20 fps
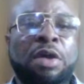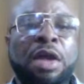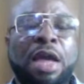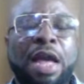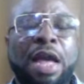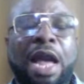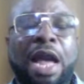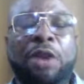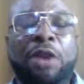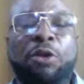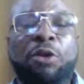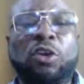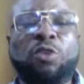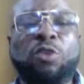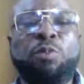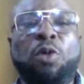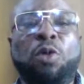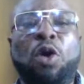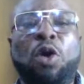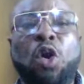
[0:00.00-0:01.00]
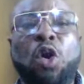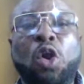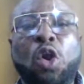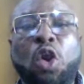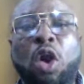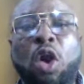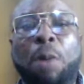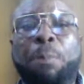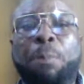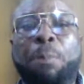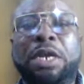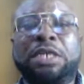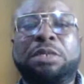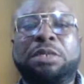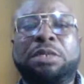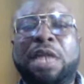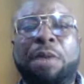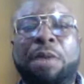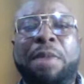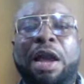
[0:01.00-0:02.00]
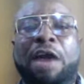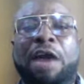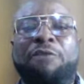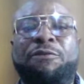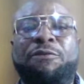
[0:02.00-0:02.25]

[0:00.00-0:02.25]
And those small companies that have